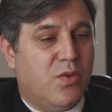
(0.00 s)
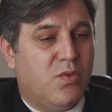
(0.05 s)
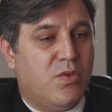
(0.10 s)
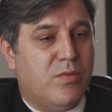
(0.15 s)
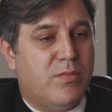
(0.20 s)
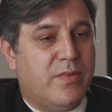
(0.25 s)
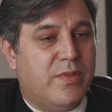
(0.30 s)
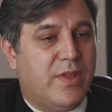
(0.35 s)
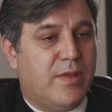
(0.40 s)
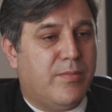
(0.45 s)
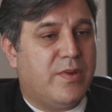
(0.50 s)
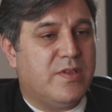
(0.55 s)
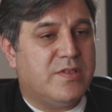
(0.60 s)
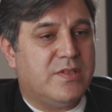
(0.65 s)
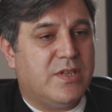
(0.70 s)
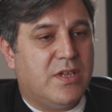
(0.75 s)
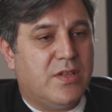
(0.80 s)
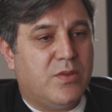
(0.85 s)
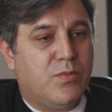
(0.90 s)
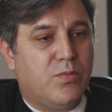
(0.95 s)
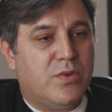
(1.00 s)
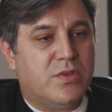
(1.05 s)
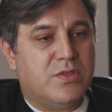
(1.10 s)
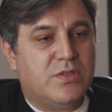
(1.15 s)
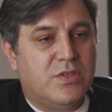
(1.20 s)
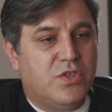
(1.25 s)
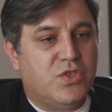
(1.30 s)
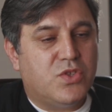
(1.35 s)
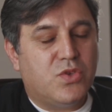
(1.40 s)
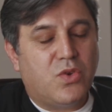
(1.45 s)
Women, they present with
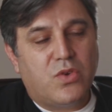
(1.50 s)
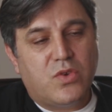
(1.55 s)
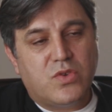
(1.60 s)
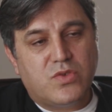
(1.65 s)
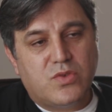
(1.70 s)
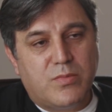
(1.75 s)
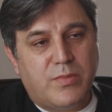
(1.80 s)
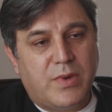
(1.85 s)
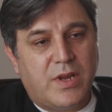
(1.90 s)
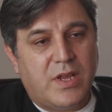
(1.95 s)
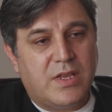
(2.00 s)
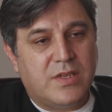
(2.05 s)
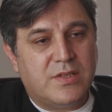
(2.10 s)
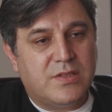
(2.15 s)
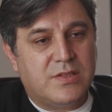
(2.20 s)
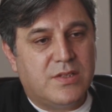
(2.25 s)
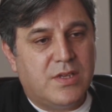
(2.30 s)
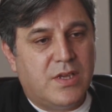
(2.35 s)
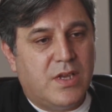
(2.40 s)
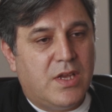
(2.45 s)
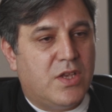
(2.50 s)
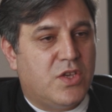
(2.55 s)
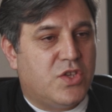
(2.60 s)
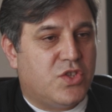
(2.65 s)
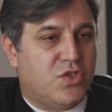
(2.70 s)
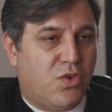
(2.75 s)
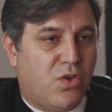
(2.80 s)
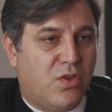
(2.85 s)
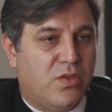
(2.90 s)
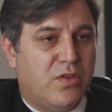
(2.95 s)
shortness of breath,
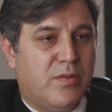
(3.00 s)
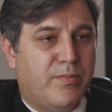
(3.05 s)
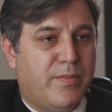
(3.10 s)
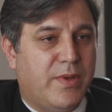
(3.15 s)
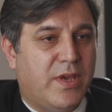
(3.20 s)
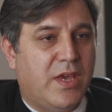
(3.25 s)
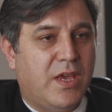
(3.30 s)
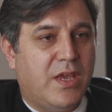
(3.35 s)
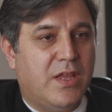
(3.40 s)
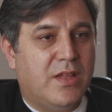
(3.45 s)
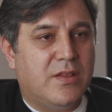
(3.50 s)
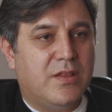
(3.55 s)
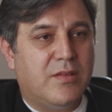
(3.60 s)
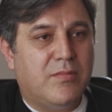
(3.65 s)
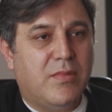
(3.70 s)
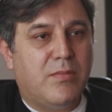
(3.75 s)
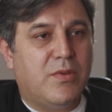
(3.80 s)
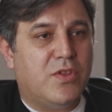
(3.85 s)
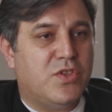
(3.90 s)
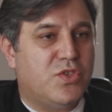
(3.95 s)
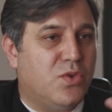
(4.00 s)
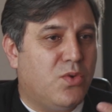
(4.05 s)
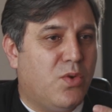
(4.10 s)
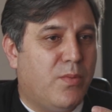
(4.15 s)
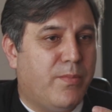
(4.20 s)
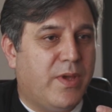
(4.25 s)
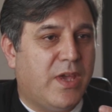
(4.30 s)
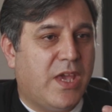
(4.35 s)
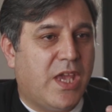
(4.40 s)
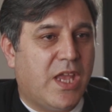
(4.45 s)
shoulder pain, maybe jaw
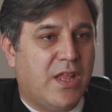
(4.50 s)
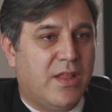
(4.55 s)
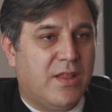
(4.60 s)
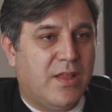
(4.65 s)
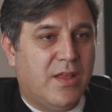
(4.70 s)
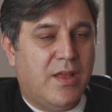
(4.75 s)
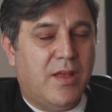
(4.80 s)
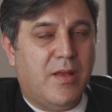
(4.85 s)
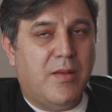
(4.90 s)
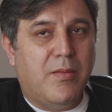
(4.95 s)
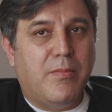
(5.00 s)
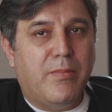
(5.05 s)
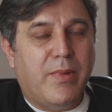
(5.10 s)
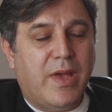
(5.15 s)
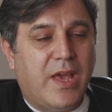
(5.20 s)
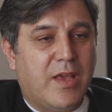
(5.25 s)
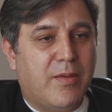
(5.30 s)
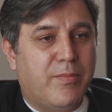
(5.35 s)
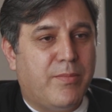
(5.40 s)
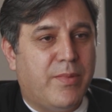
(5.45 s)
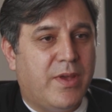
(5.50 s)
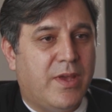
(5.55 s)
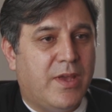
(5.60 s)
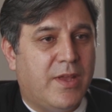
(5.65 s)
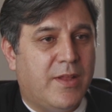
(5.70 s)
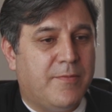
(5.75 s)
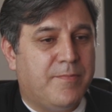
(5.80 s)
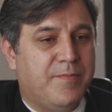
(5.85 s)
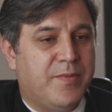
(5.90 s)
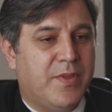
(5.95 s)
pain, back
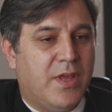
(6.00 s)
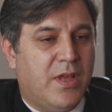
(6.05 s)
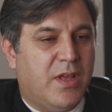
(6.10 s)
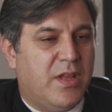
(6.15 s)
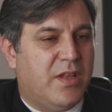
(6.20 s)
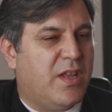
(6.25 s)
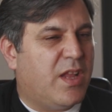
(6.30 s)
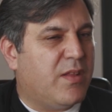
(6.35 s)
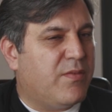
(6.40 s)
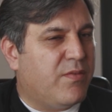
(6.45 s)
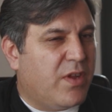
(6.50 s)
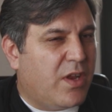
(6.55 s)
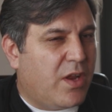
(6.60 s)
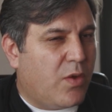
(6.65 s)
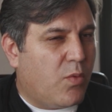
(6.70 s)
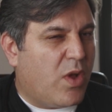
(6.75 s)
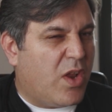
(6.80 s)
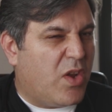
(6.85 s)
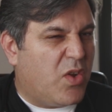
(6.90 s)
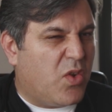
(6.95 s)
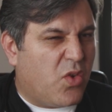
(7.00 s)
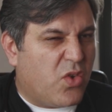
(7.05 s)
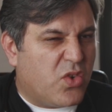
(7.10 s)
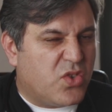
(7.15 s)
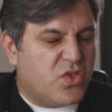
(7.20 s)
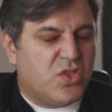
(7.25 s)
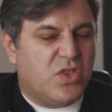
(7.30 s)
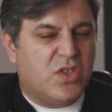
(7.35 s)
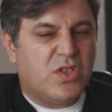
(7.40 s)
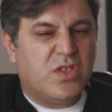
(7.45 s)
pain, not feeling well,
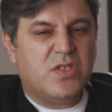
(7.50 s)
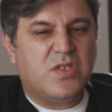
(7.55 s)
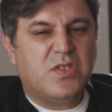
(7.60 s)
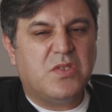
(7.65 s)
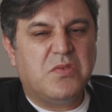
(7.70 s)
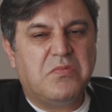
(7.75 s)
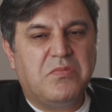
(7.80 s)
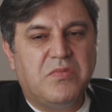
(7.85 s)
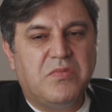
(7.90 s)
nauseous,